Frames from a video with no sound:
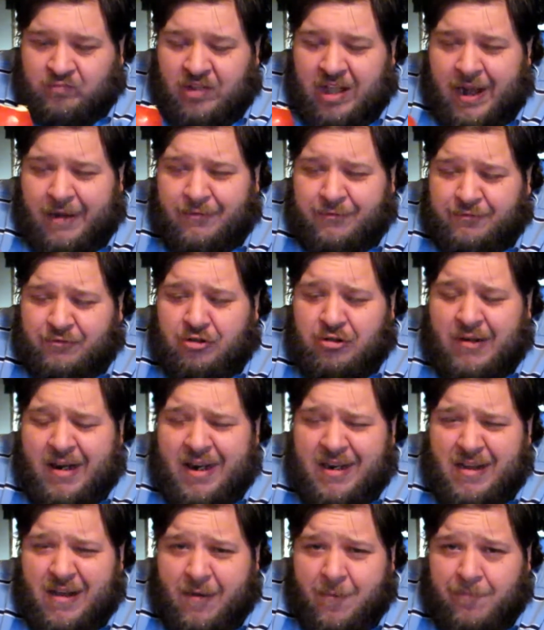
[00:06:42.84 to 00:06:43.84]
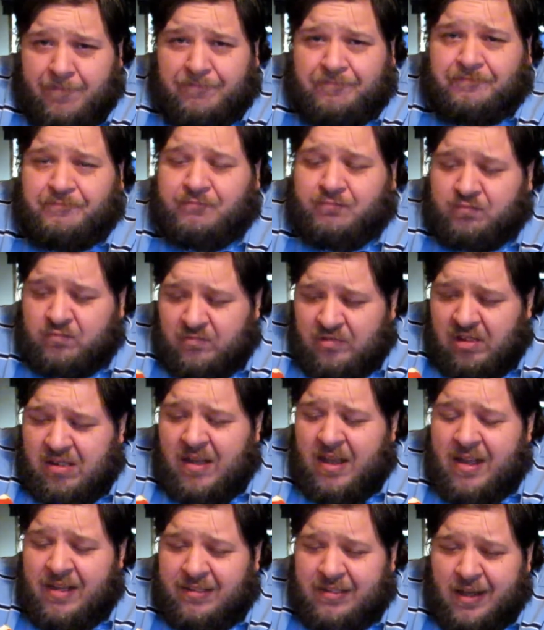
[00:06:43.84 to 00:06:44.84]
I've tried it.
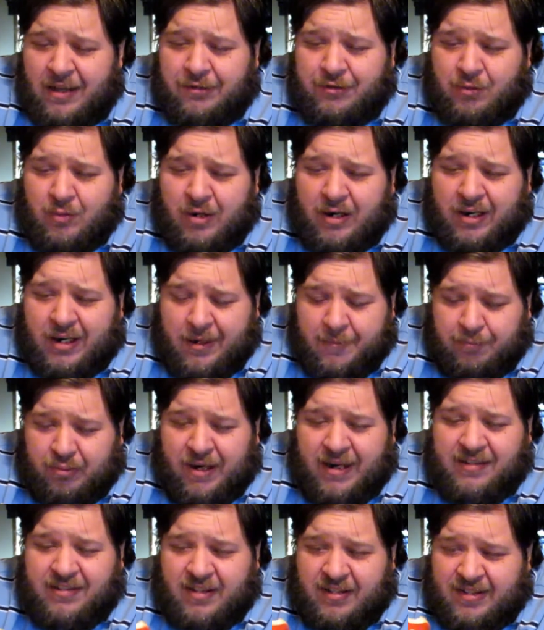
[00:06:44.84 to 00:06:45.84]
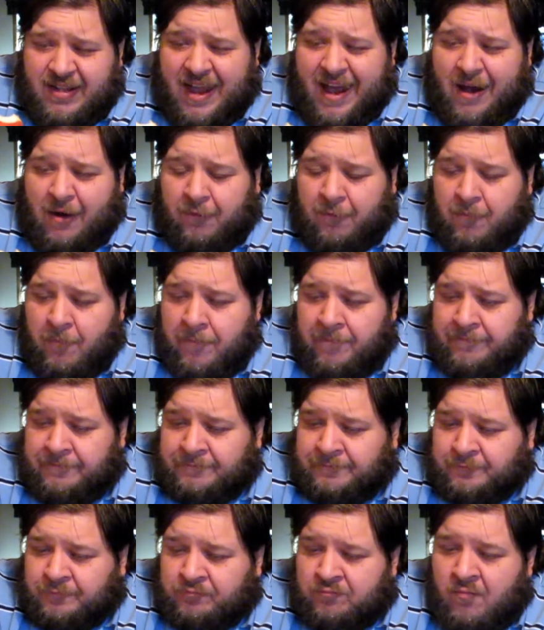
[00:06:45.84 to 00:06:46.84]
It does work. It breaks it down.
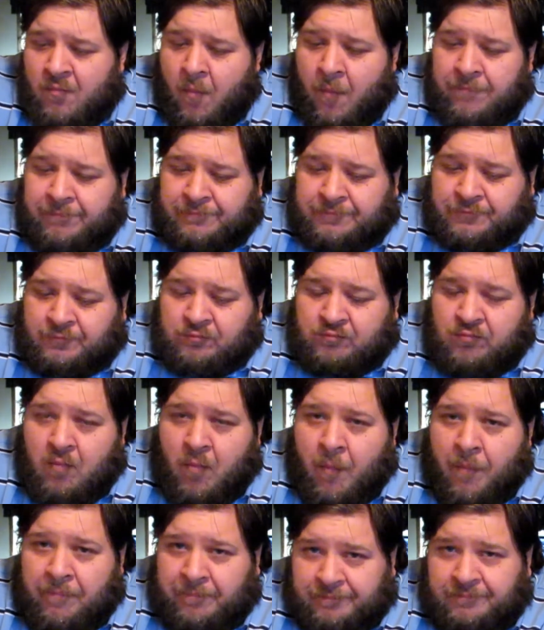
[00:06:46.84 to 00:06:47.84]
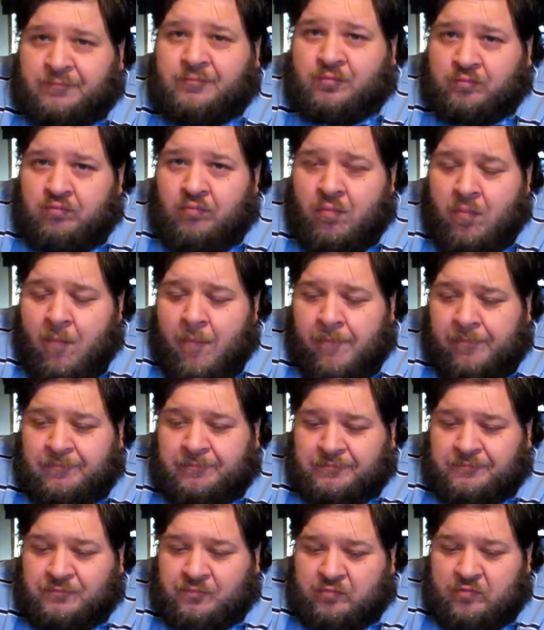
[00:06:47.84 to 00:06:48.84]
With the hotness. Mm-hmm.
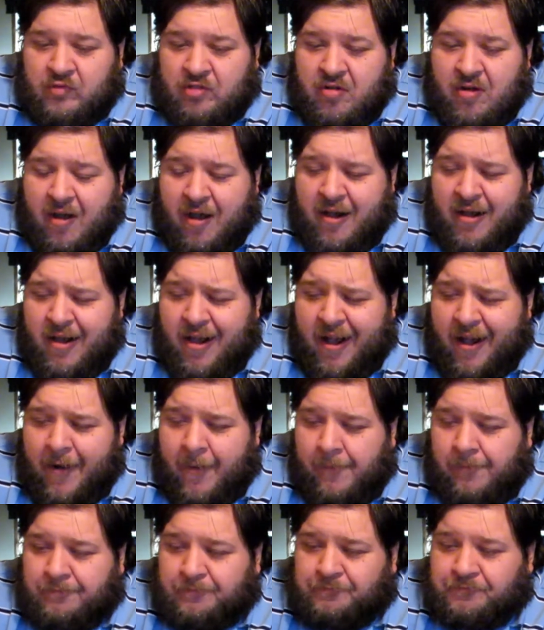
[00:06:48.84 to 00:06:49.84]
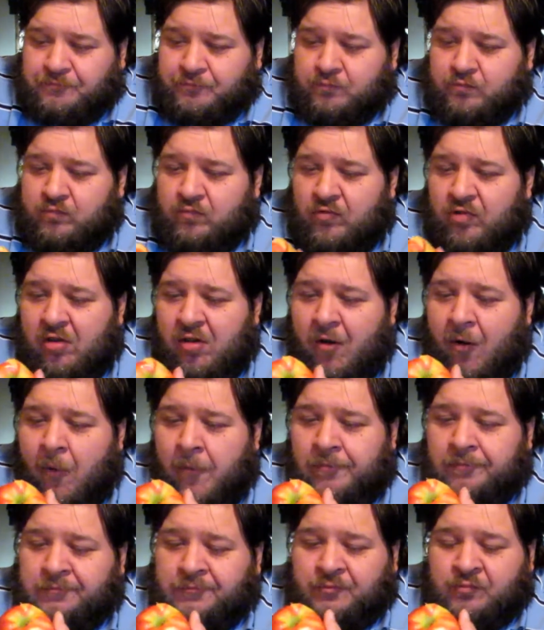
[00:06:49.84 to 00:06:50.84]
Oh, you, yeah. so you said it's not
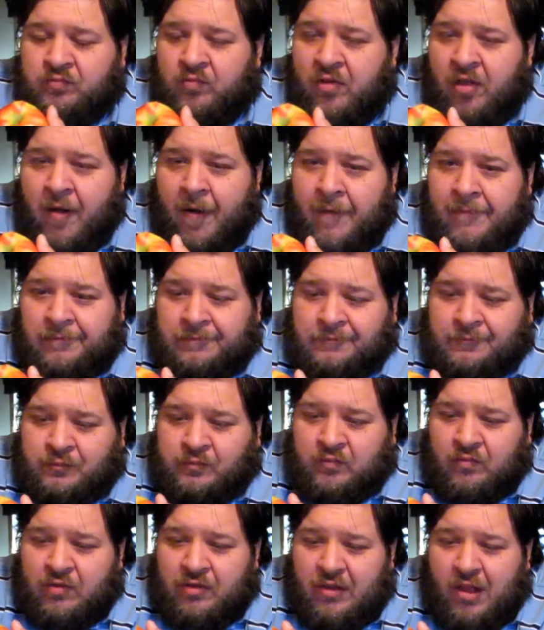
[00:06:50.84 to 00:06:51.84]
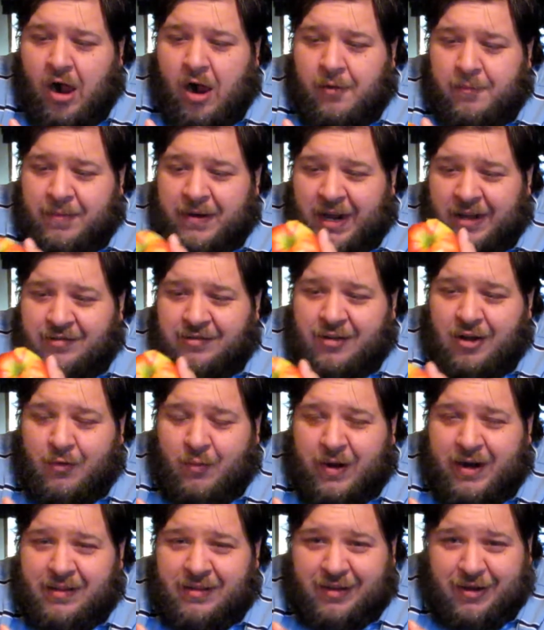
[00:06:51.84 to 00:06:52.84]
that hot, though. No, but I still
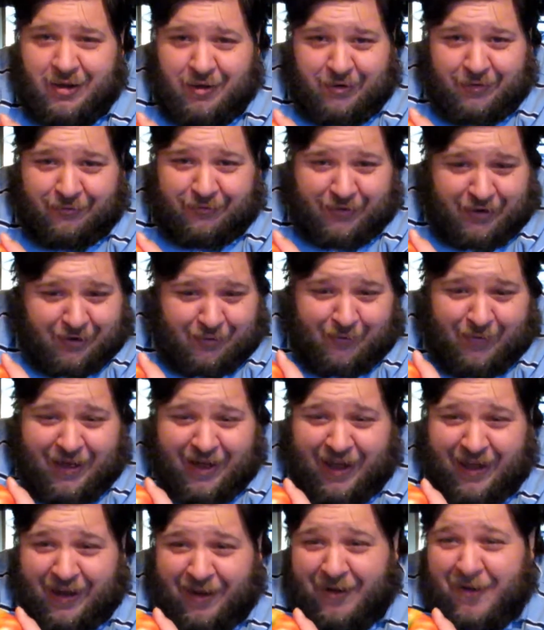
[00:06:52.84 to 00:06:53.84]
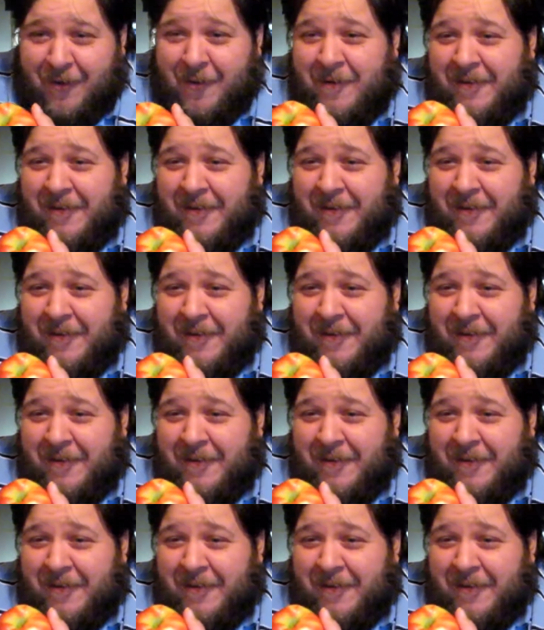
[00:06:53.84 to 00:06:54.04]
wanted to go the fuck away.